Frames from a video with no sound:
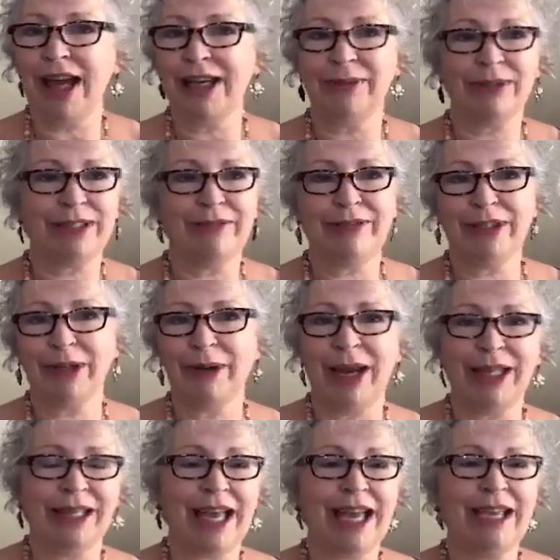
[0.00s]
I was living a
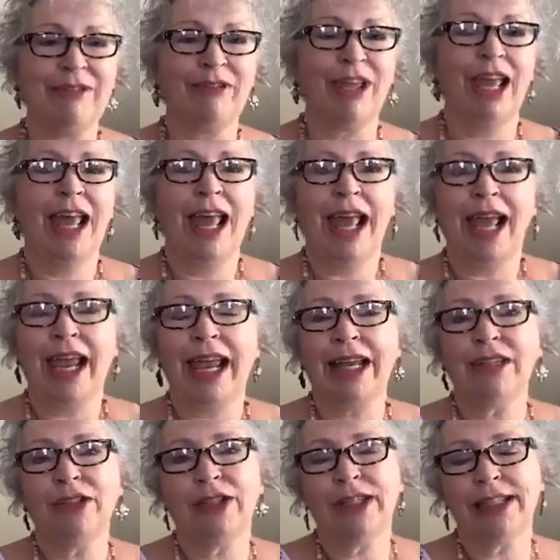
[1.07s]
great life,
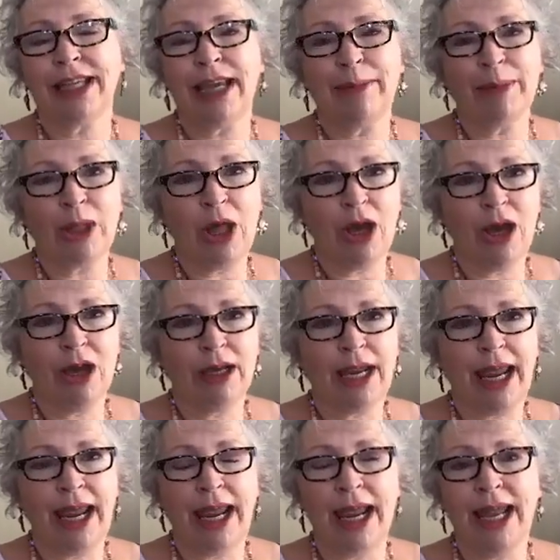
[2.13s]
and Jigs came along,
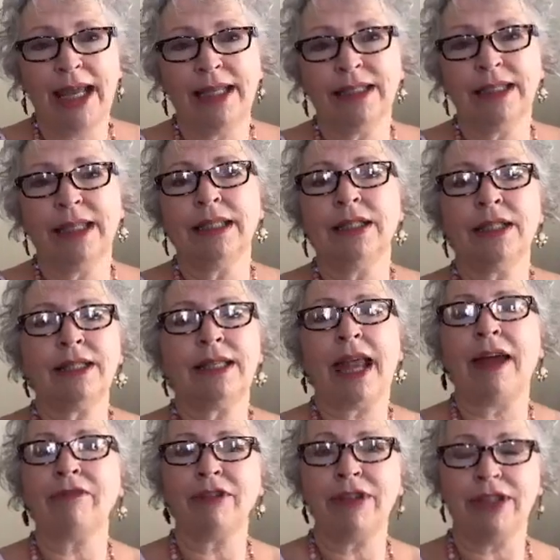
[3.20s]
and just
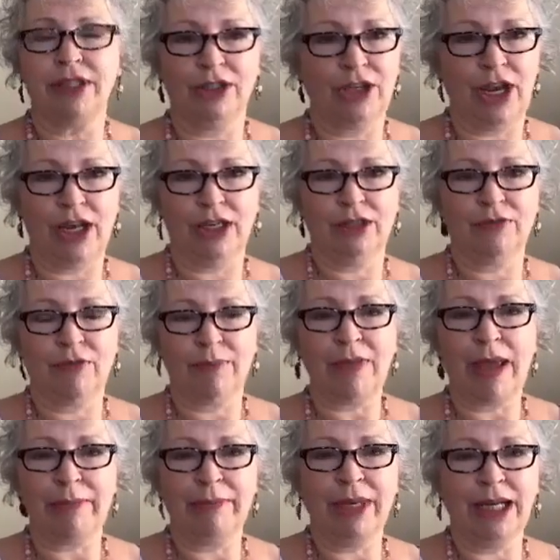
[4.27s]
everything changed from
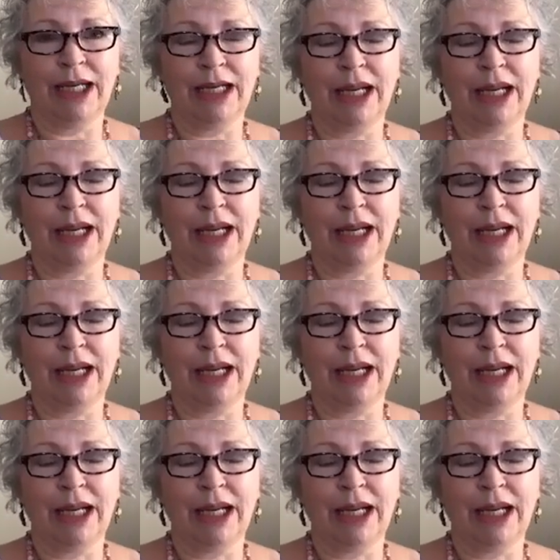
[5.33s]
that minute.